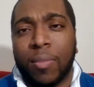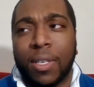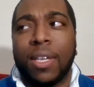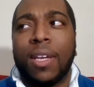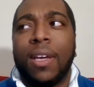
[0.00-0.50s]

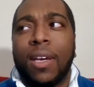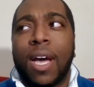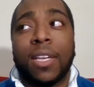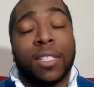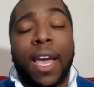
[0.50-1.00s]
But
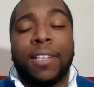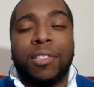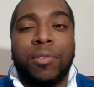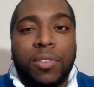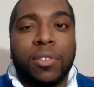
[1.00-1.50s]
I just ask
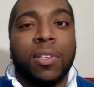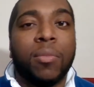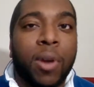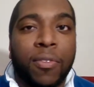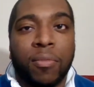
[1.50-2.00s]
you sincerely
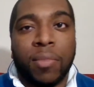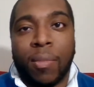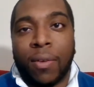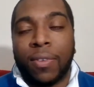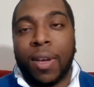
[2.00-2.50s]
pray for me and
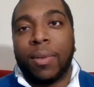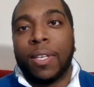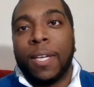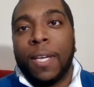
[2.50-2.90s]
my family.